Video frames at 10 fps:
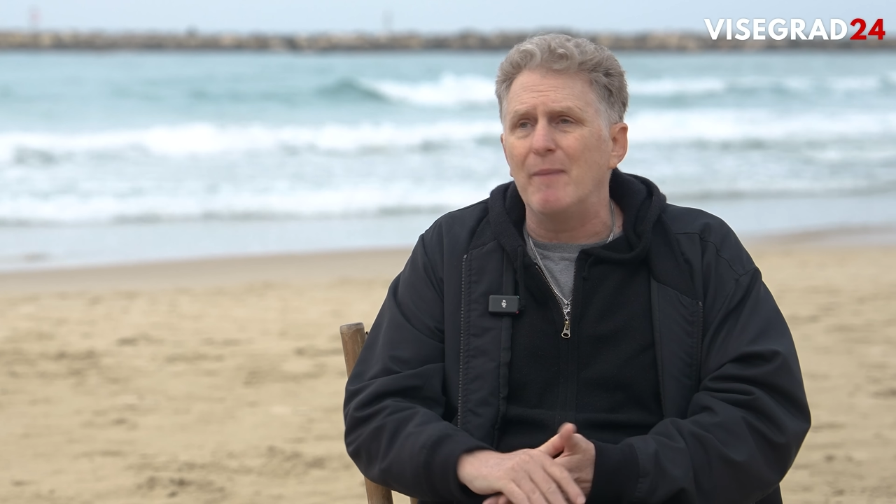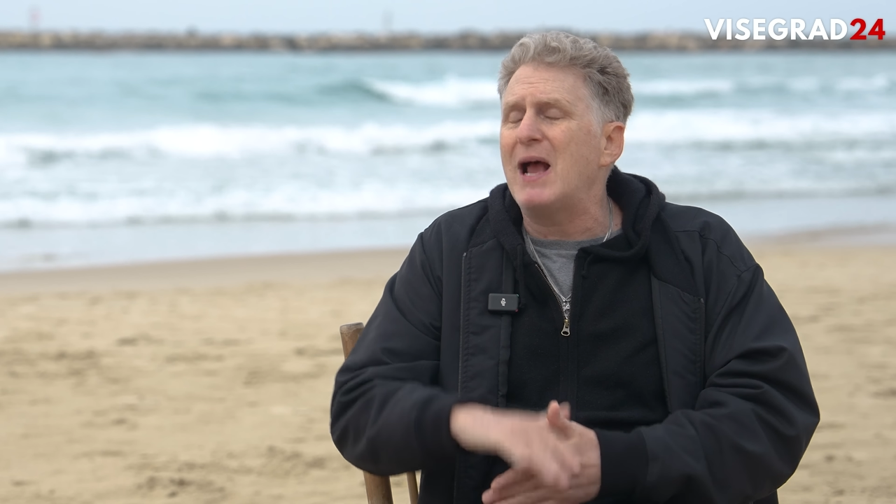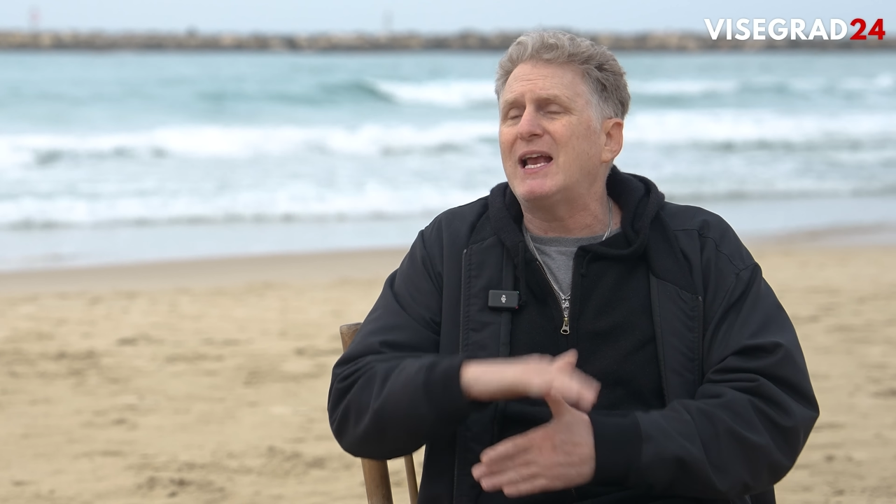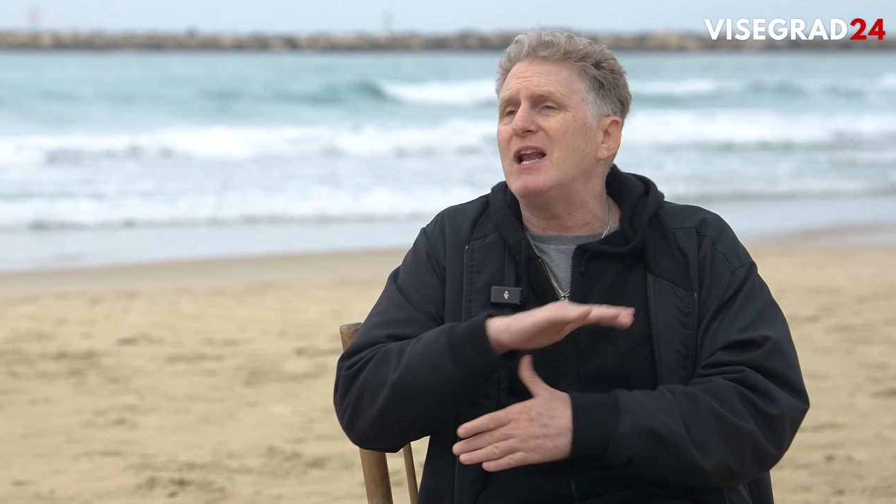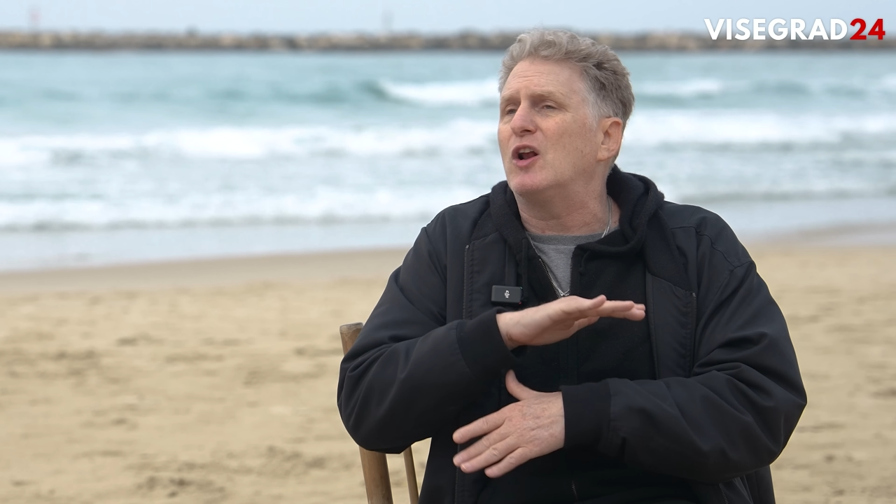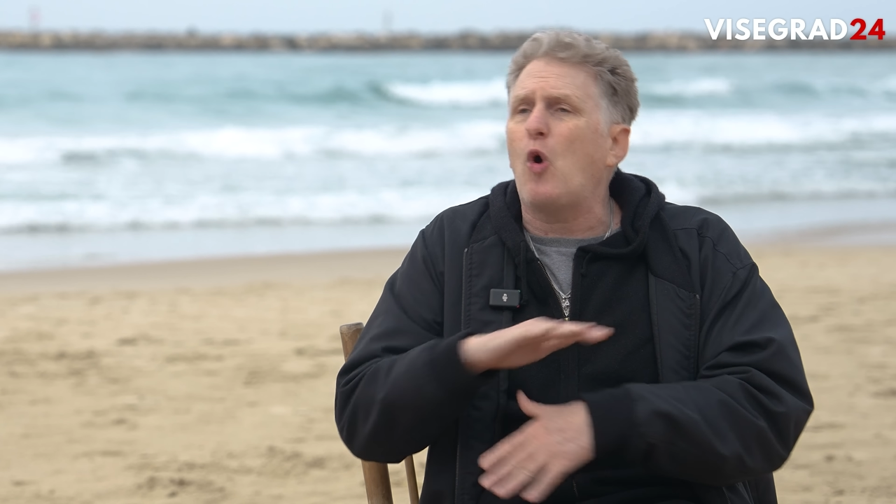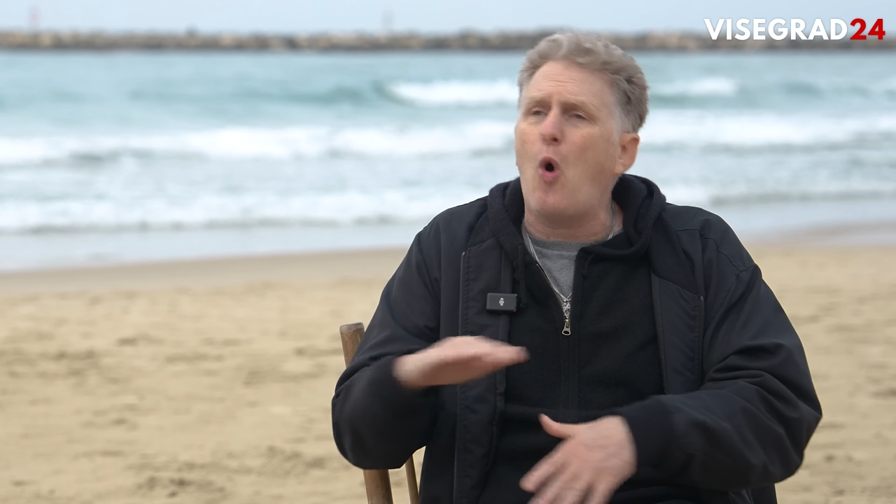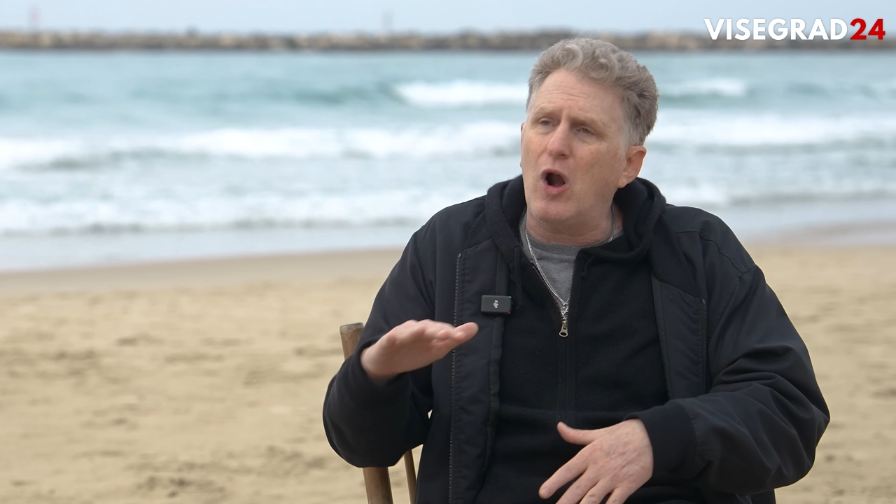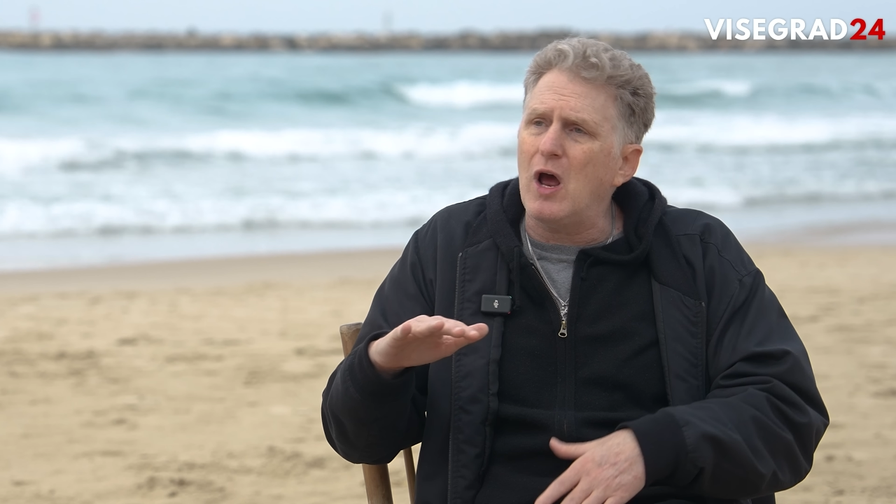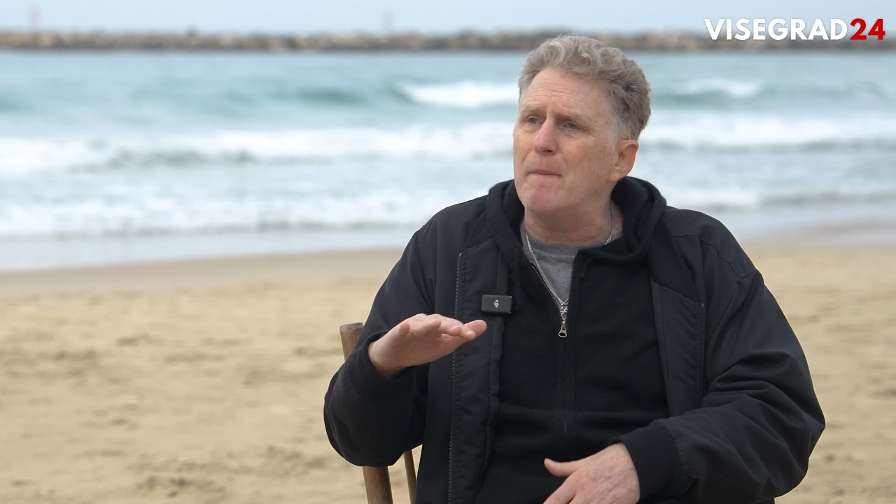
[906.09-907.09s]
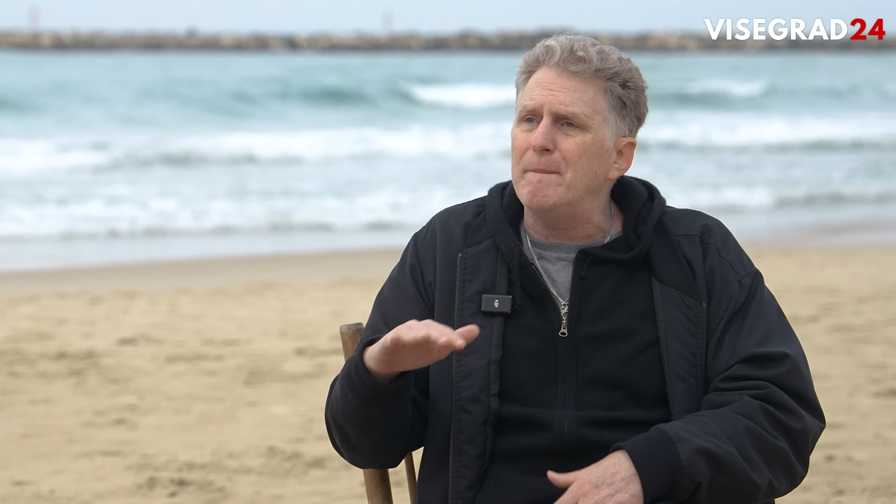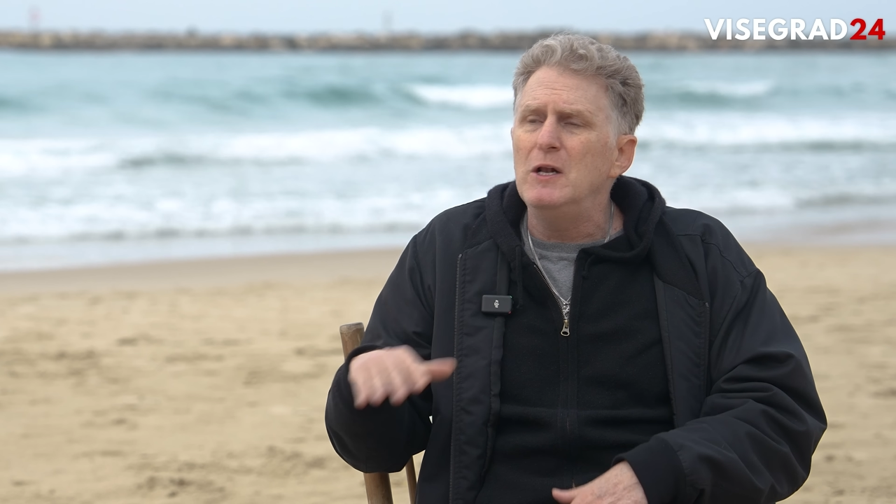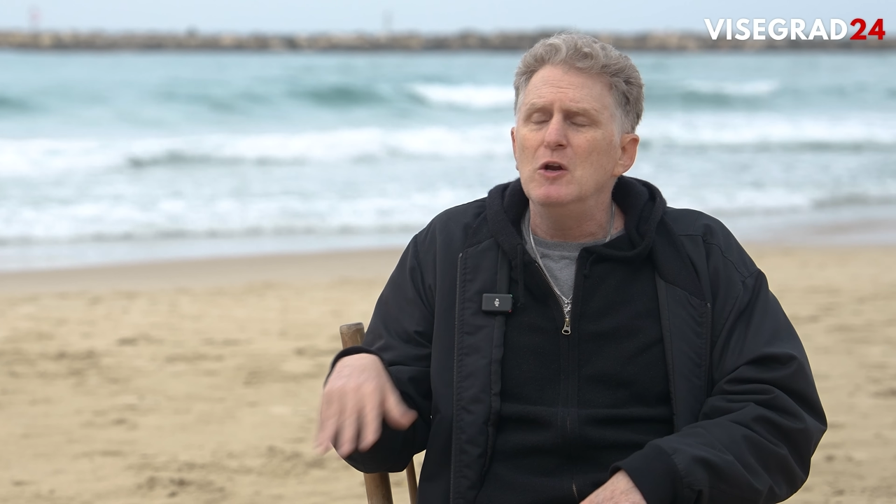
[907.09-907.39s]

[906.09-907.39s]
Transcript: I'm not getting caught up